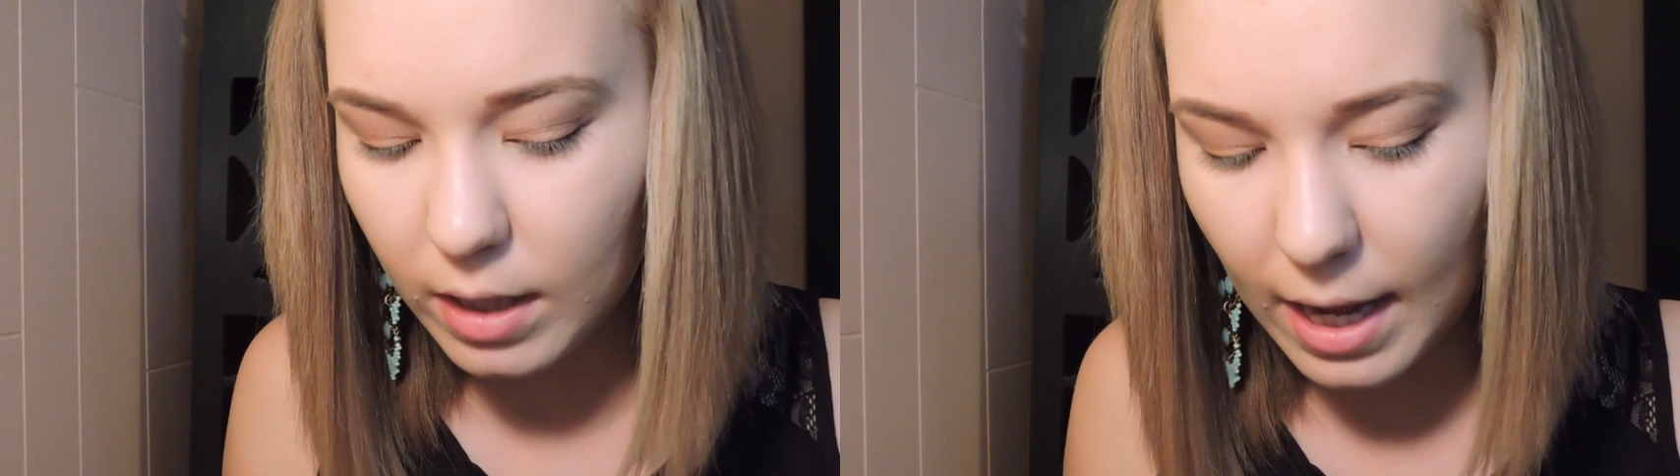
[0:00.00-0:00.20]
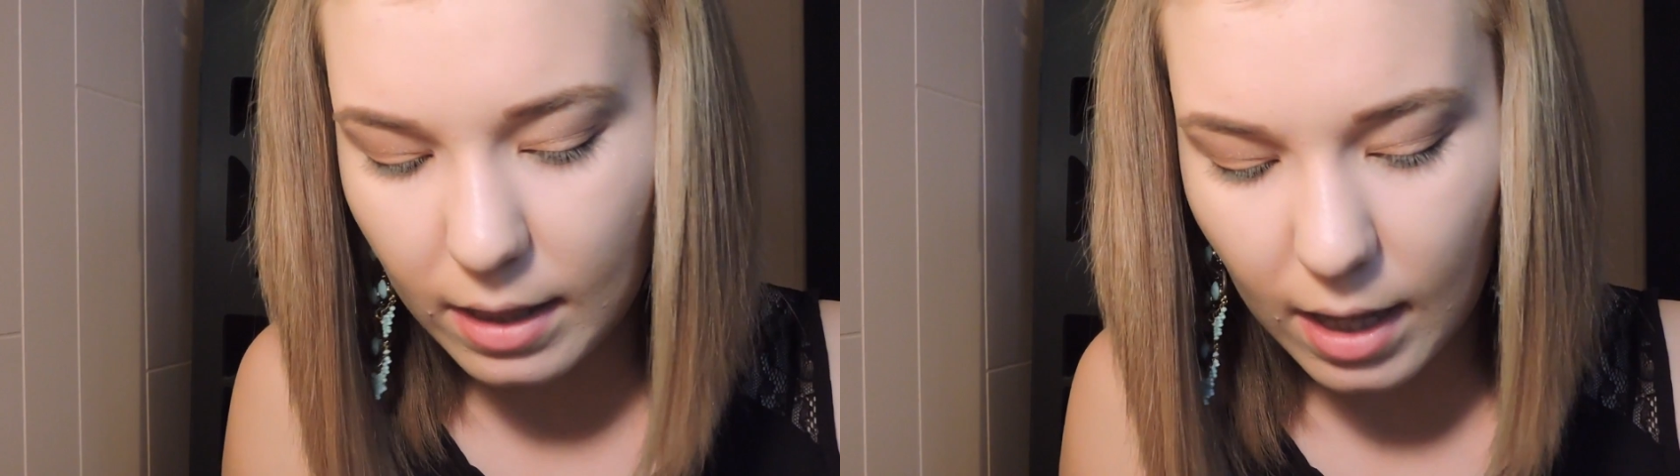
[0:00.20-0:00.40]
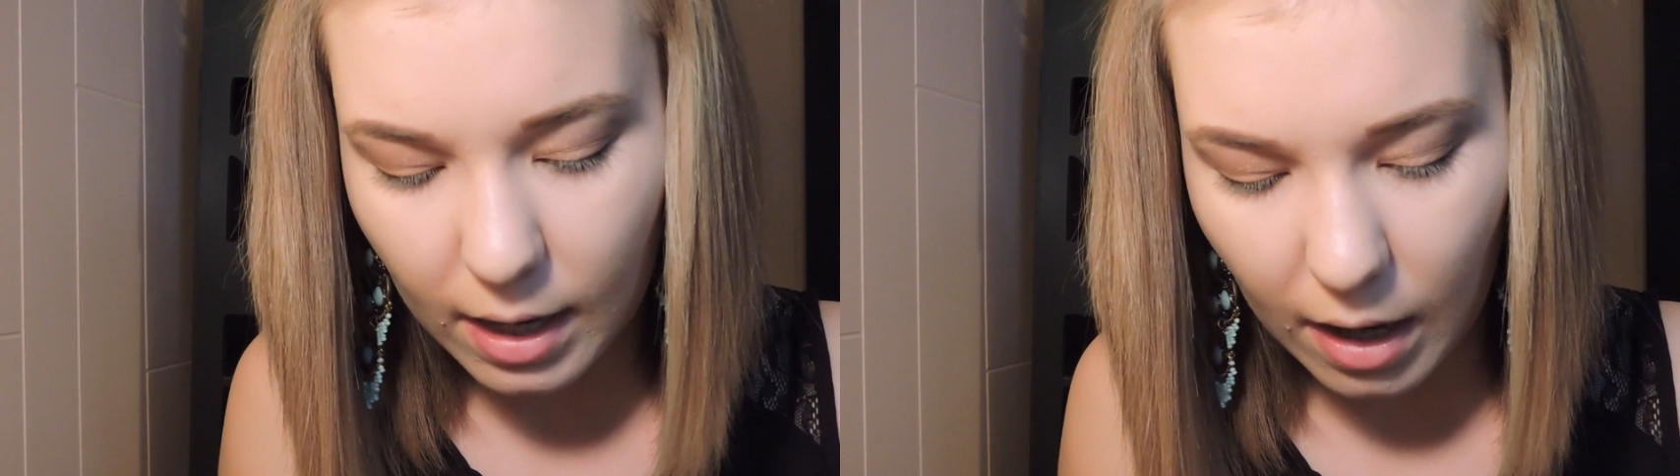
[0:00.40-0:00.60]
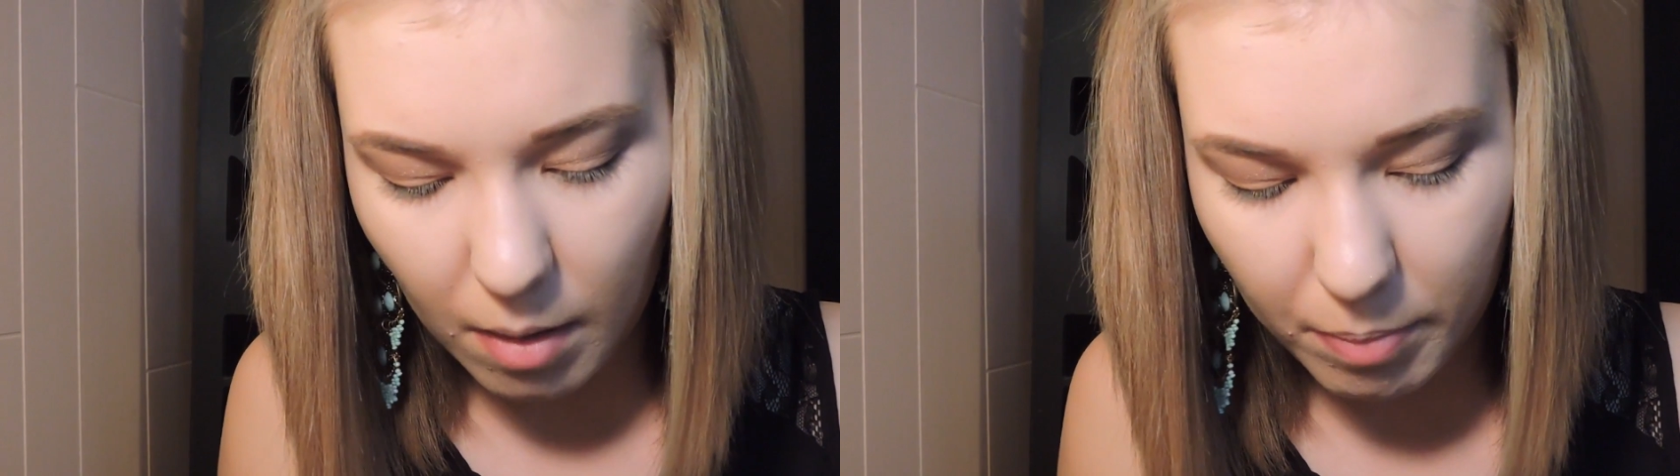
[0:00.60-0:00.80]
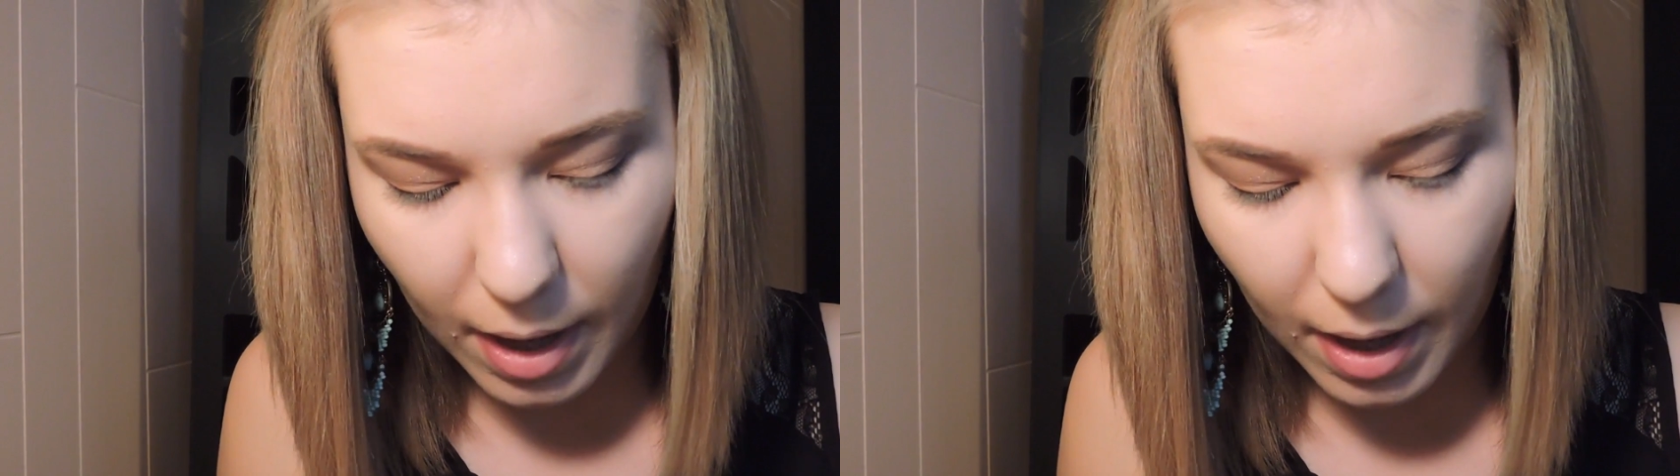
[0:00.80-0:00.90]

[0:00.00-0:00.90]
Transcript: lighten that up,